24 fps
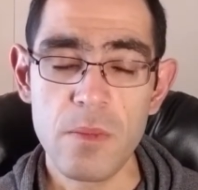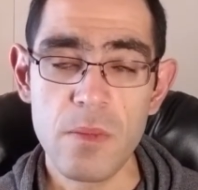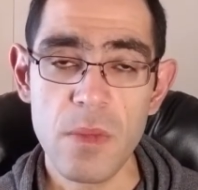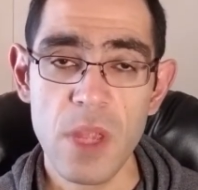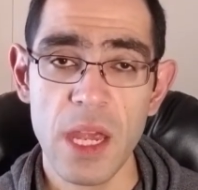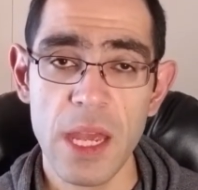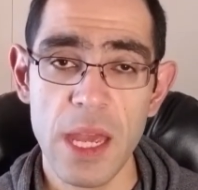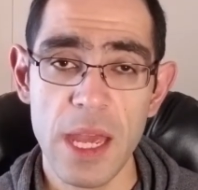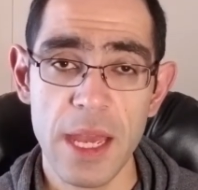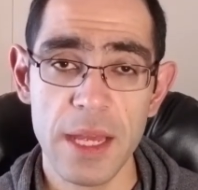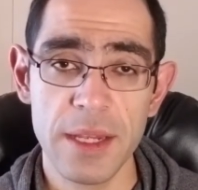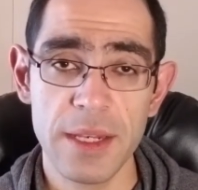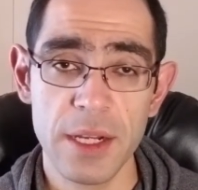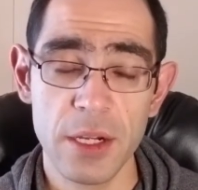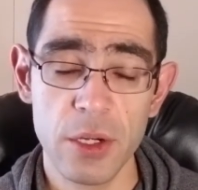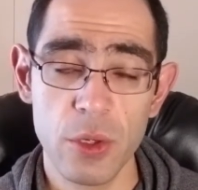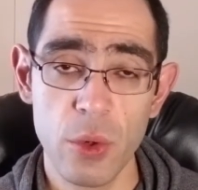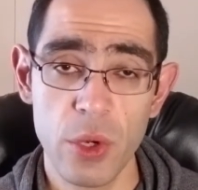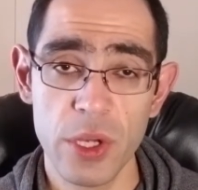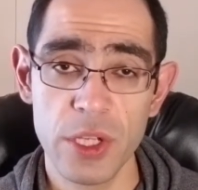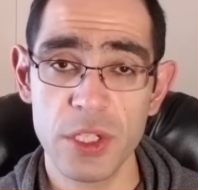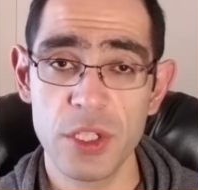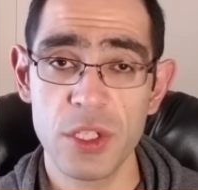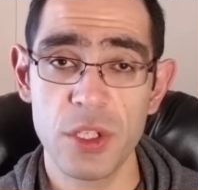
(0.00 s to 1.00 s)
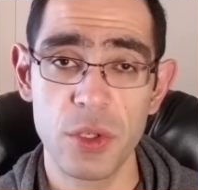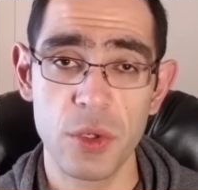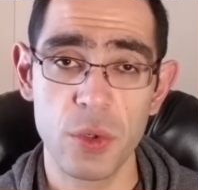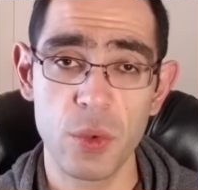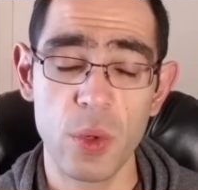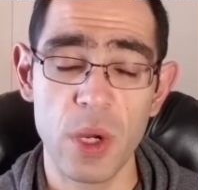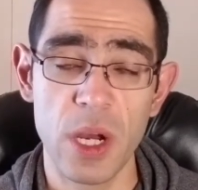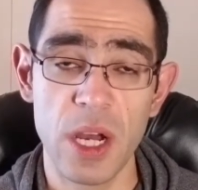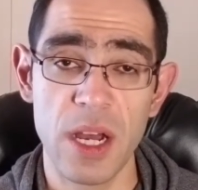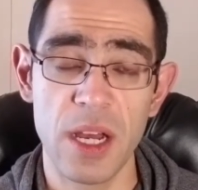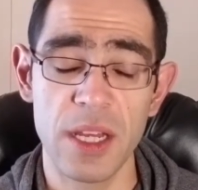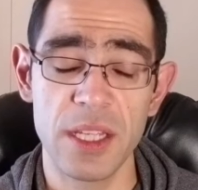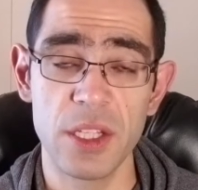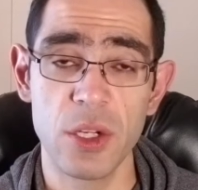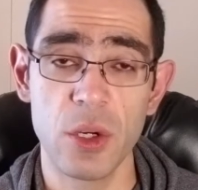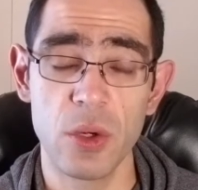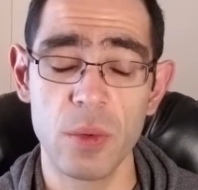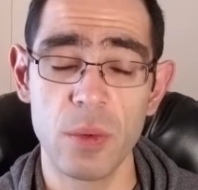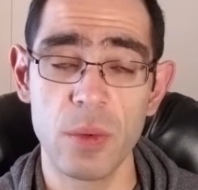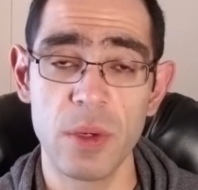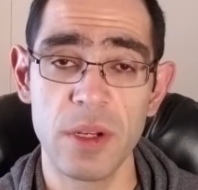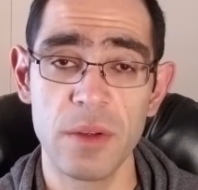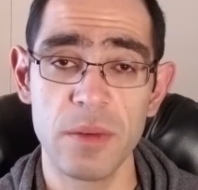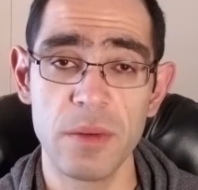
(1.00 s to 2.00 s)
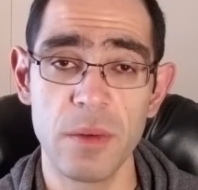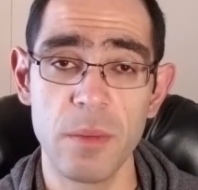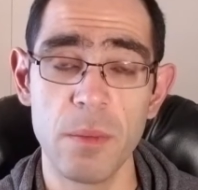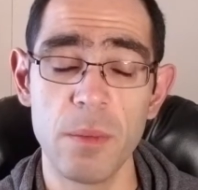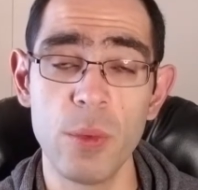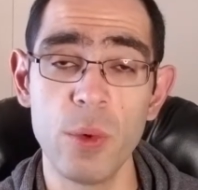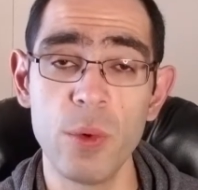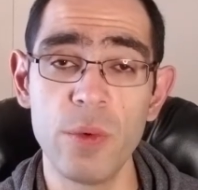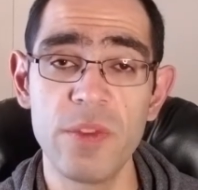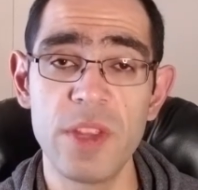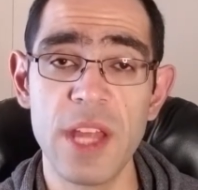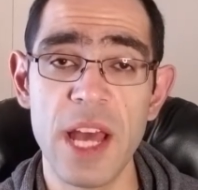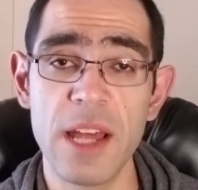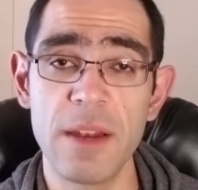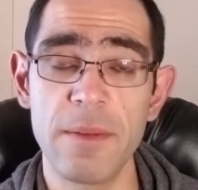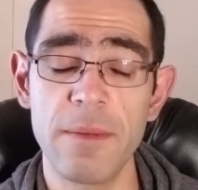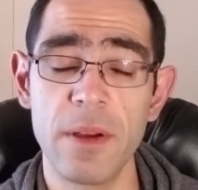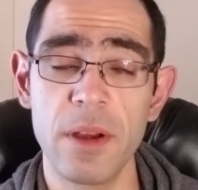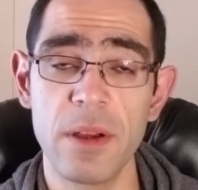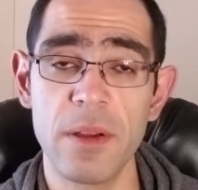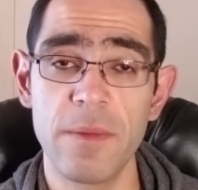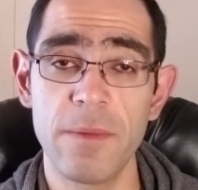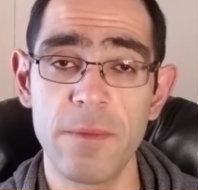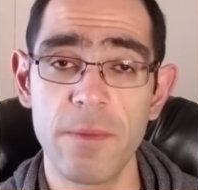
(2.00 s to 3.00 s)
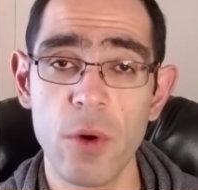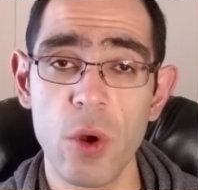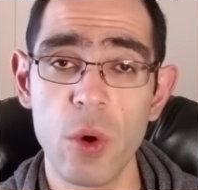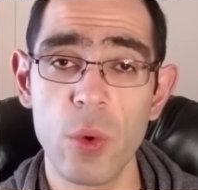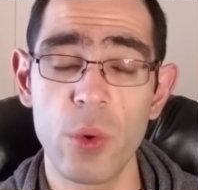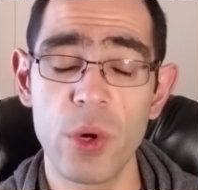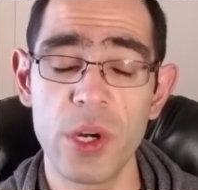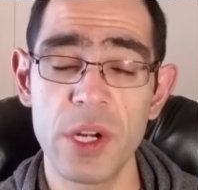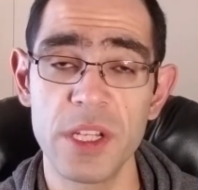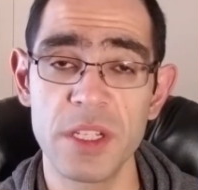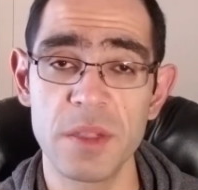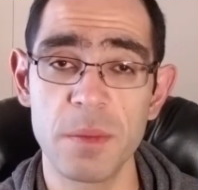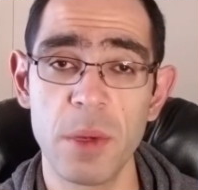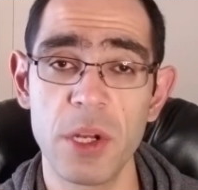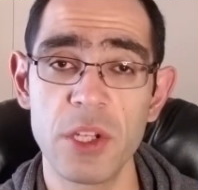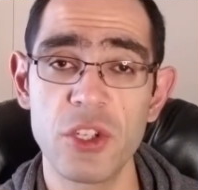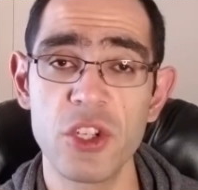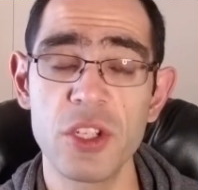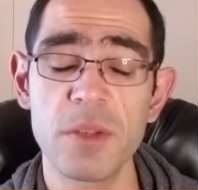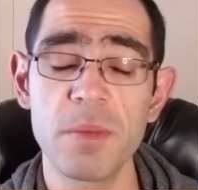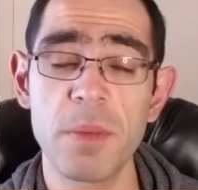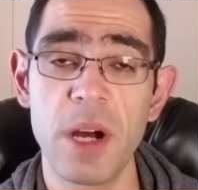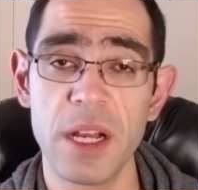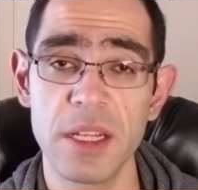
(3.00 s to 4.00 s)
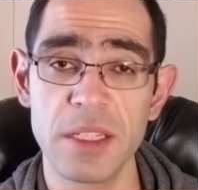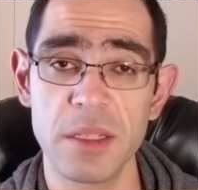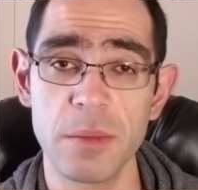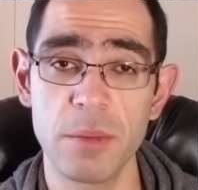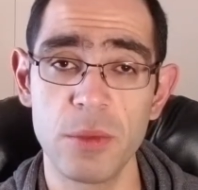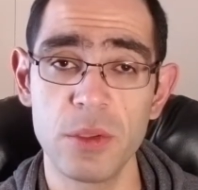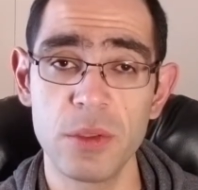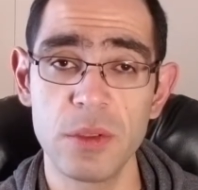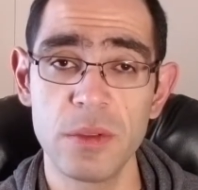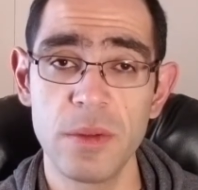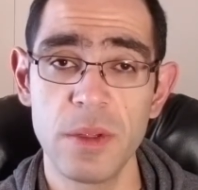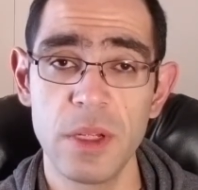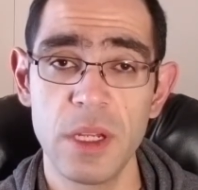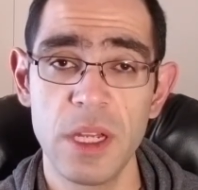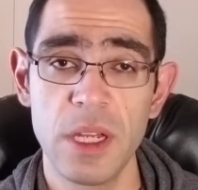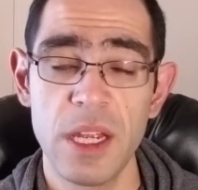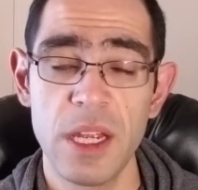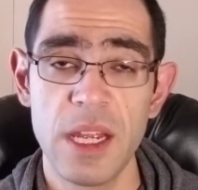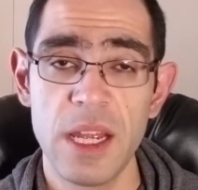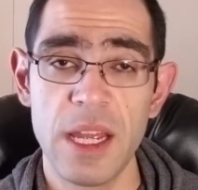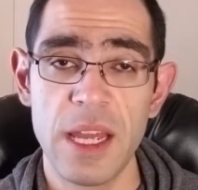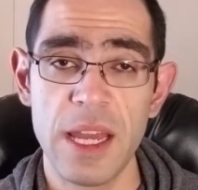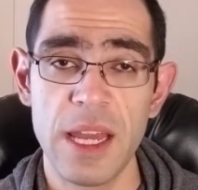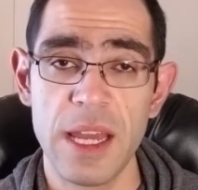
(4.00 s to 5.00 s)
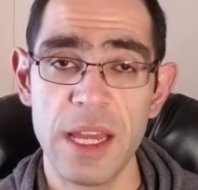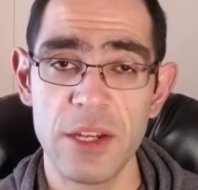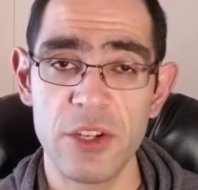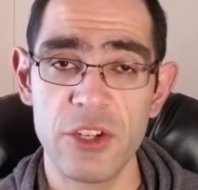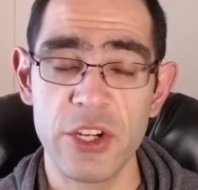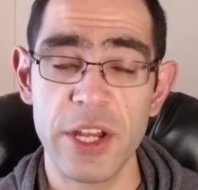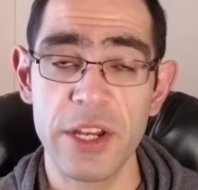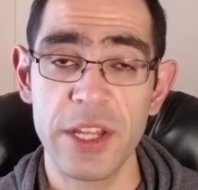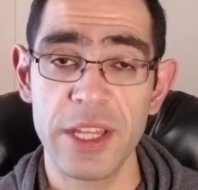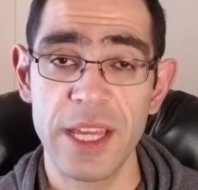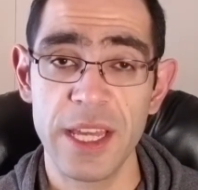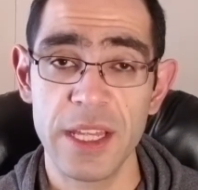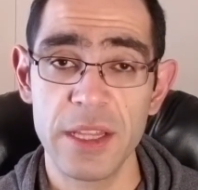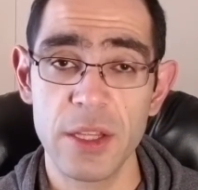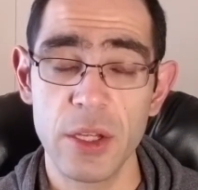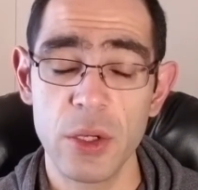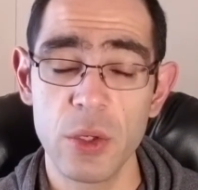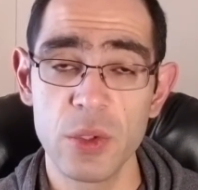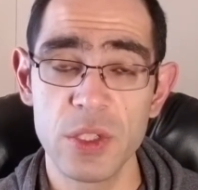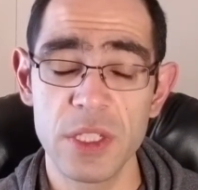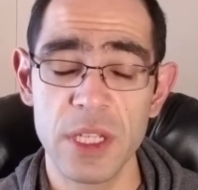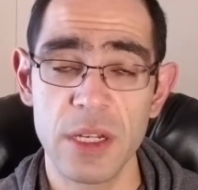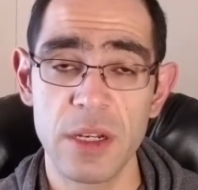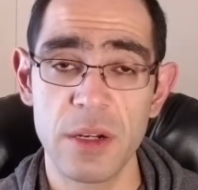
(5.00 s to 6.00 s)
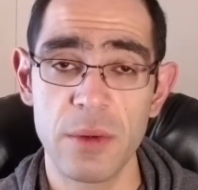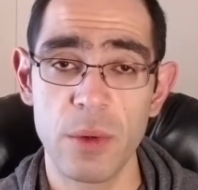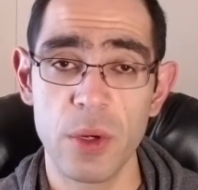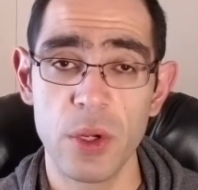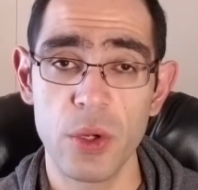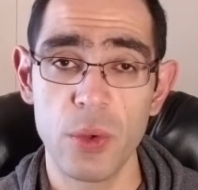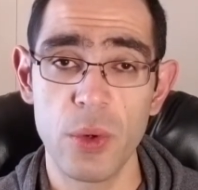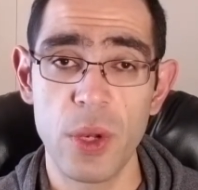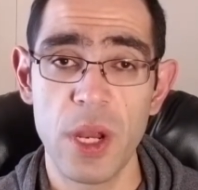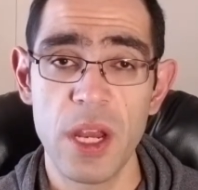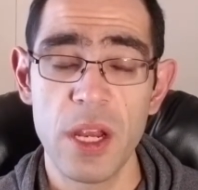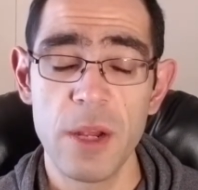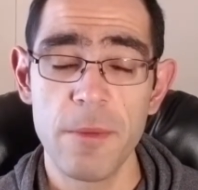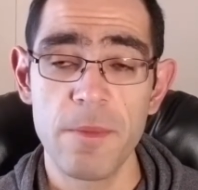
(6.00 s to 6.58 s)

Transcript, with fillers: and they're going to uh, you know uh, move that forward as much as possible and try to get those on the road.